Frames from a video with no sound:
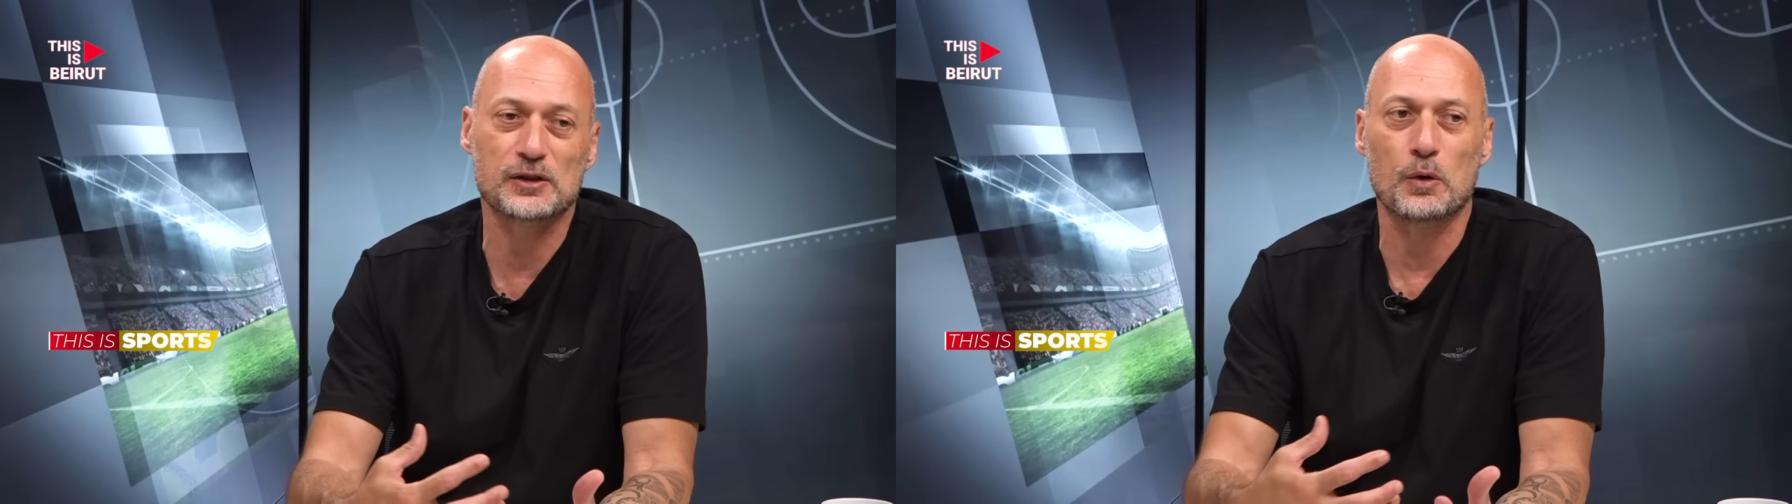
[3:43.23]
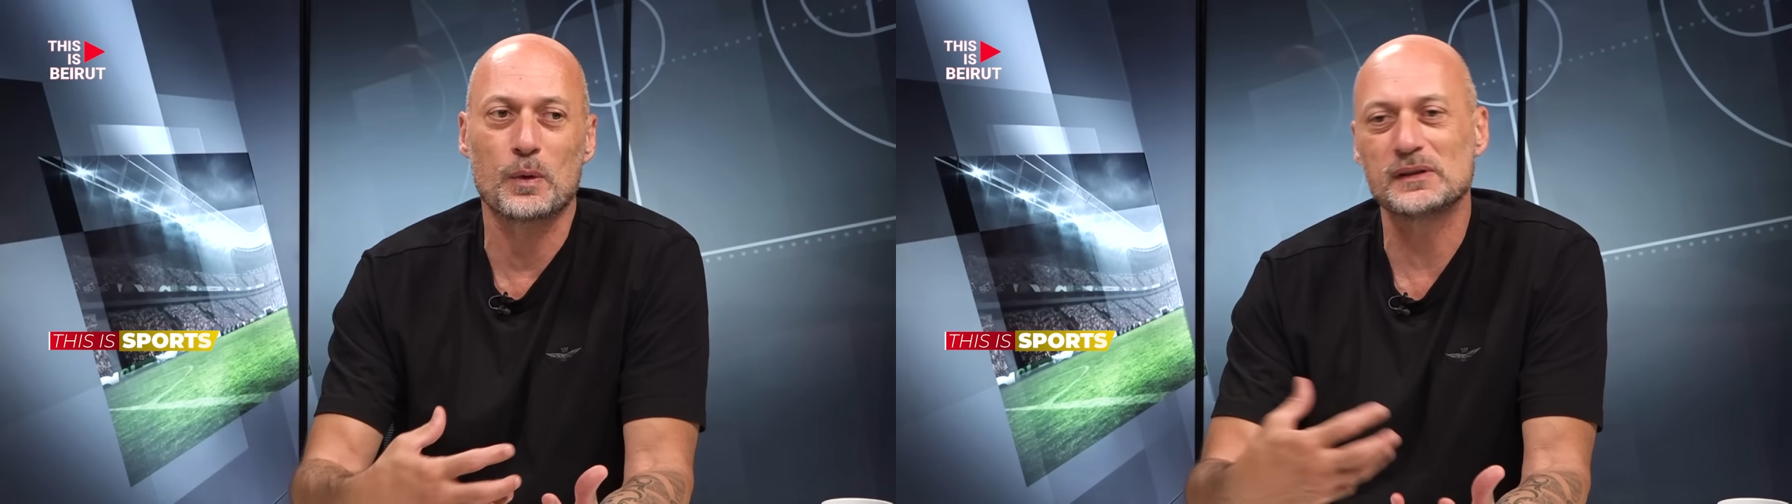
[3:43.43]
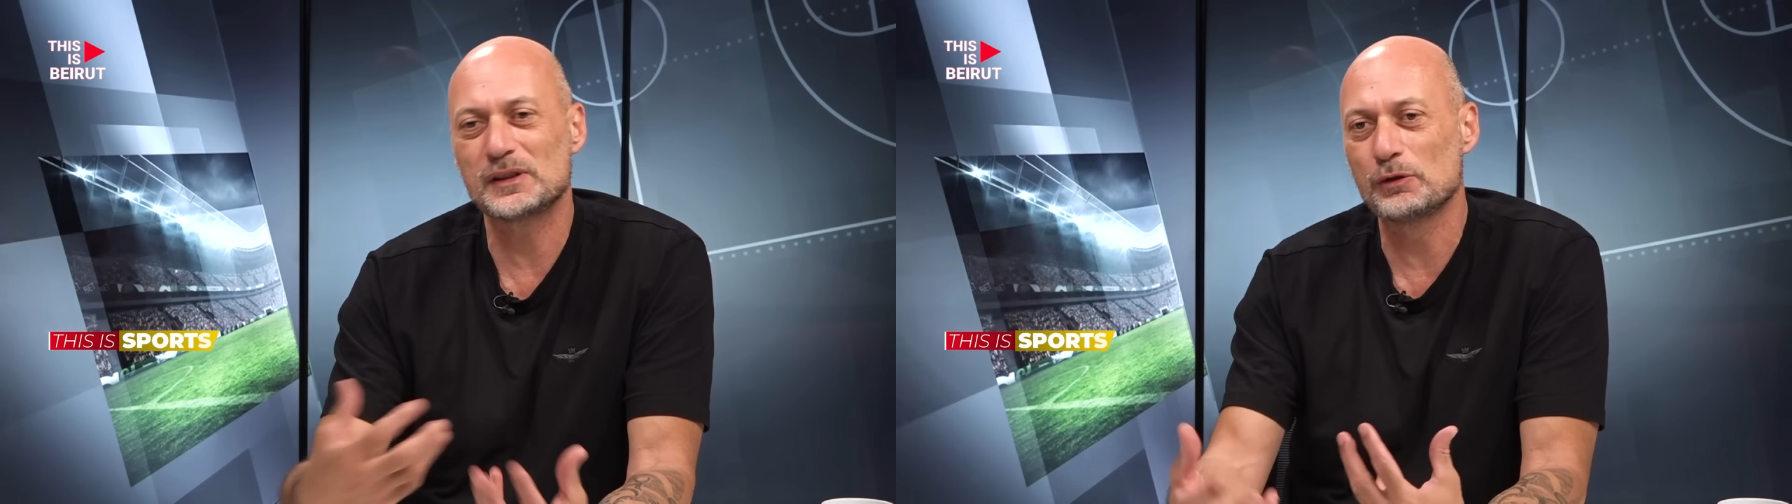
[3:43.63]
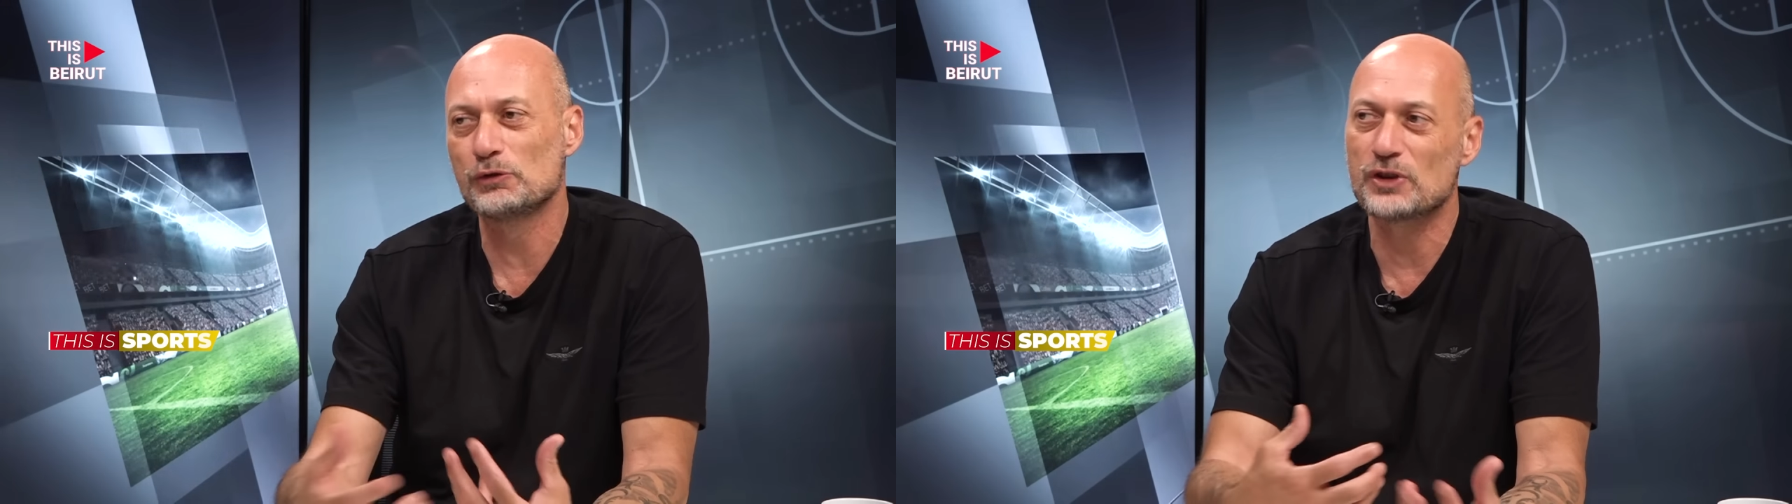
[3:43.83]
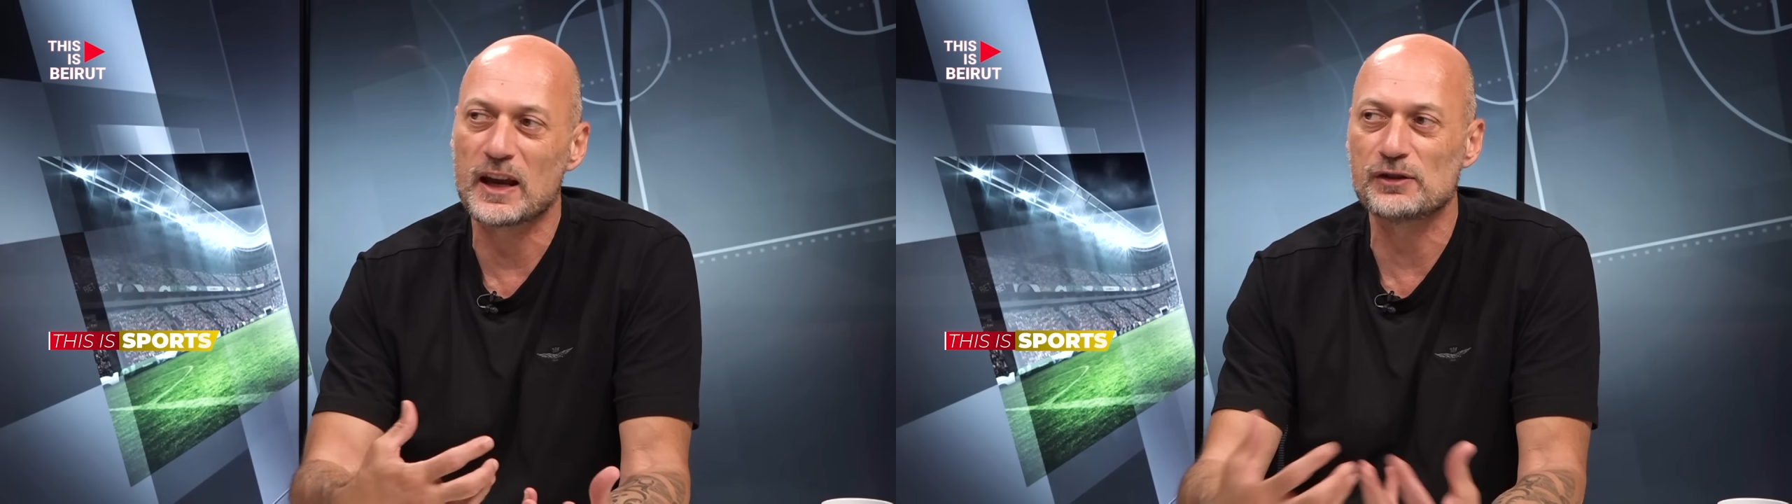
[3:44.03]
So once you
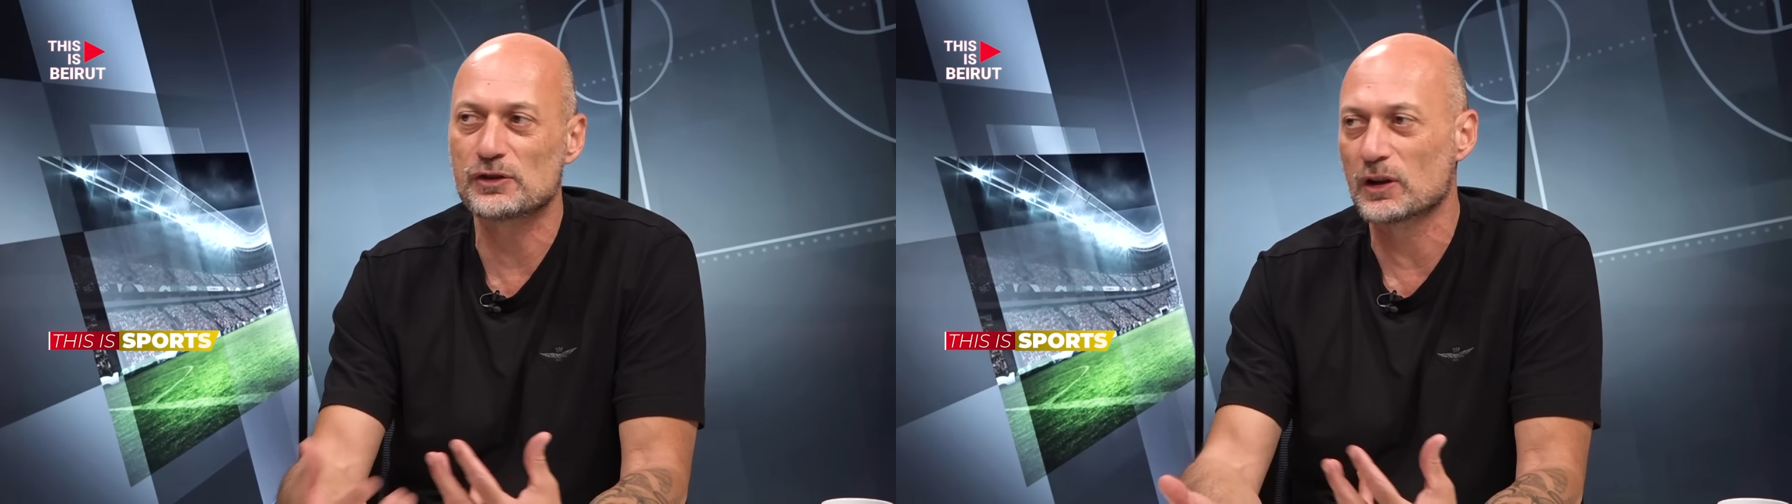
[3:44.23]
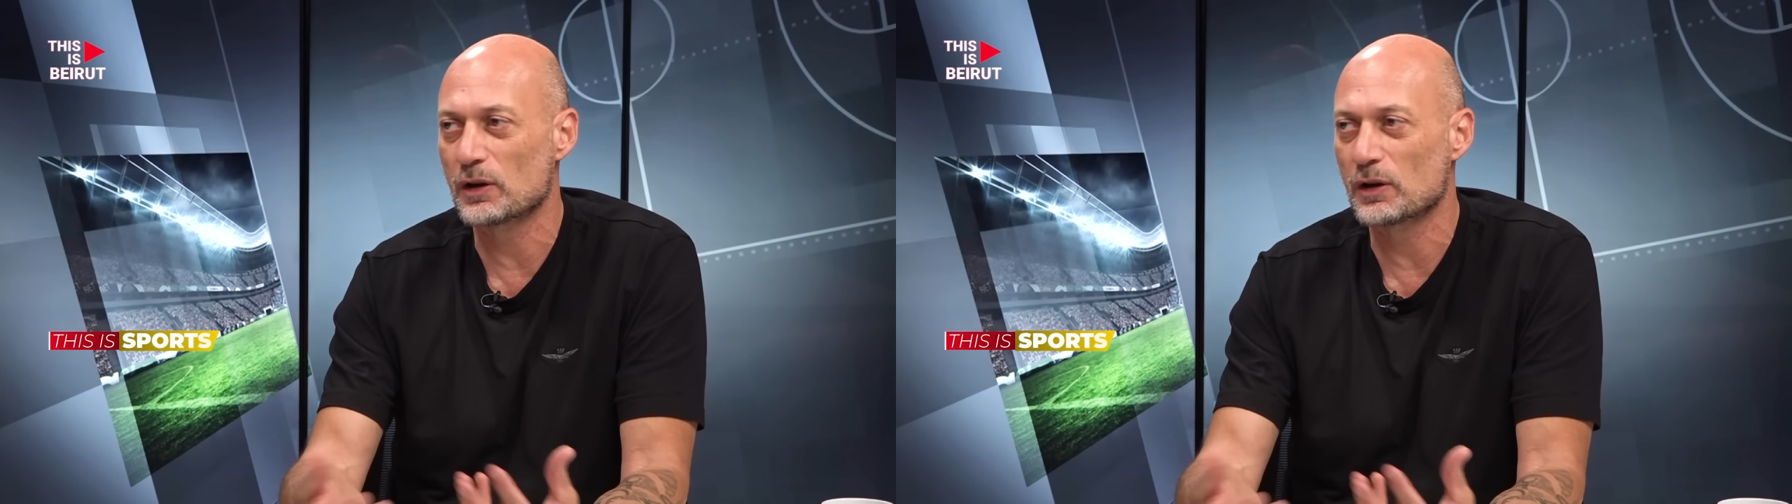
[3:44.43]
change the